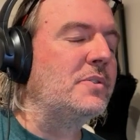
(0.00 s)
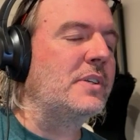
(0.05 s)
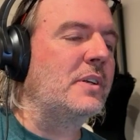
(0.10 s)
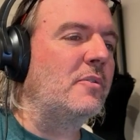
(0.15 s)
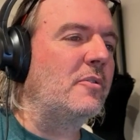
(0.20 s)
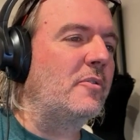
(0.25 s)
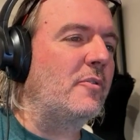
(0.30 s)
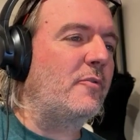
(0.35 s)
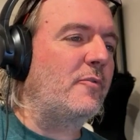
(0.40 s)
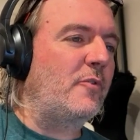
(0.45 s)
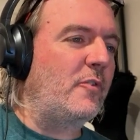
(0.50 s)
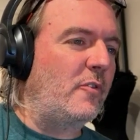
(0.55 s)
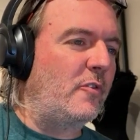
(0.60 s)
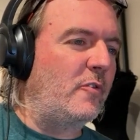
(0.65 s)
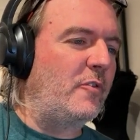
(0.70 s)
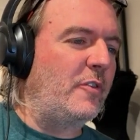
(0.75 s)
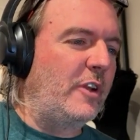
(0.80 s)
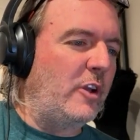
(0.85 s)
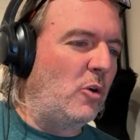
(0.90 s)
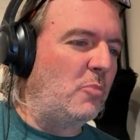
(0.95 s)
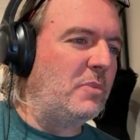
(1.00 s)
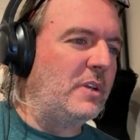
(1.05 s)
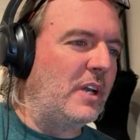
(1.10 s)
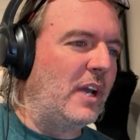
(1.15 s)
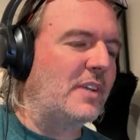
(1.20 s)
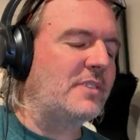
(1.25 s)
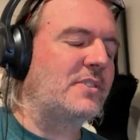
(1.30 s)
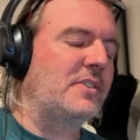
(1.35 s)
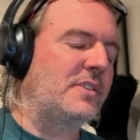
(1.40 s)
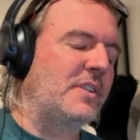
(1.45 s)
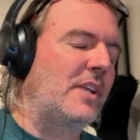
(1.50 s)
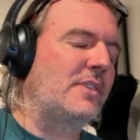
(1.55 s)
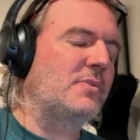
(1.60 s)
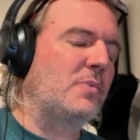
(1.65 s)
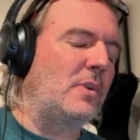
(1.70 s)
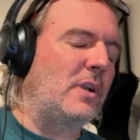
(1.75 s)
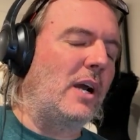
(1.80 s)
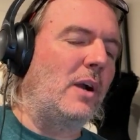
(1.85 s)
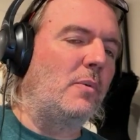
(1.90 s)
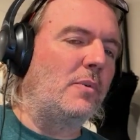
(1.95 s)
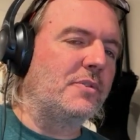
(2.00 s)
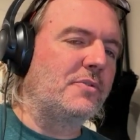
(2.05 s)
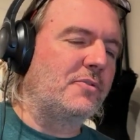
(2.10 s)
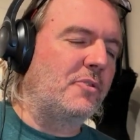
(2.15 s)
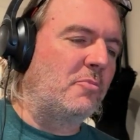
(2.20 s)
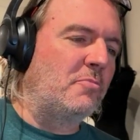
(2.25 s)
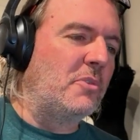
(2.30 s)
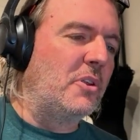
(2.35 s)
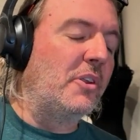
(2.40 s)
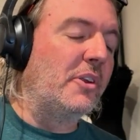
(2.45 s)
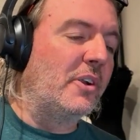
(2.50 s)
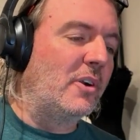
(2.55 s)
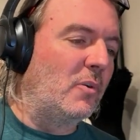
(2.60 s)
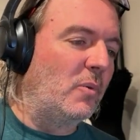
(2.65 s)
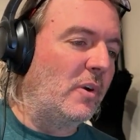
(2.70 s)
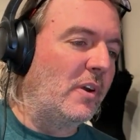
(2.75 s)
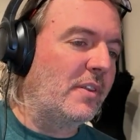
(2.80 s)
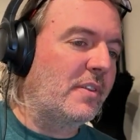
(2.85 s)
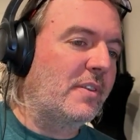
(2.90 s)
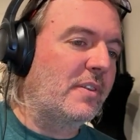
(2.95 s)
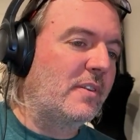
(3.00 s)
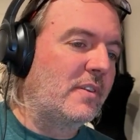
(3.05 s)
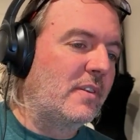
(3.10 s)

using for, for VOBS. So that's what I was familiar with.